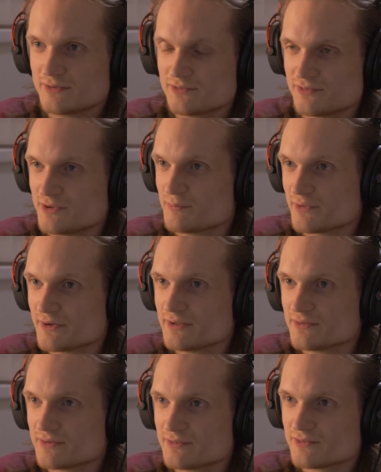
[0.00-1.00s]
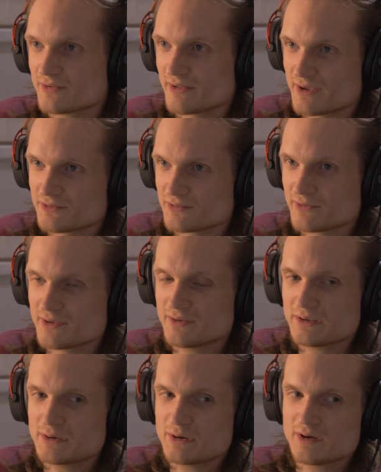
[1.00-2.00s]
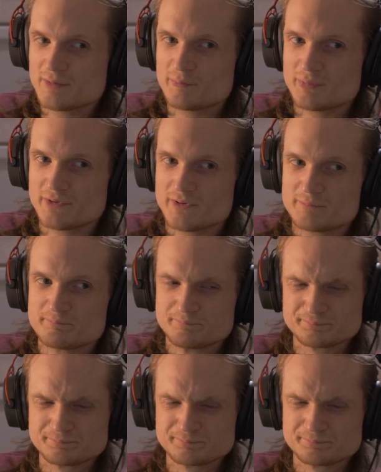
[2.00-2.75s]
stimulated intellectually. But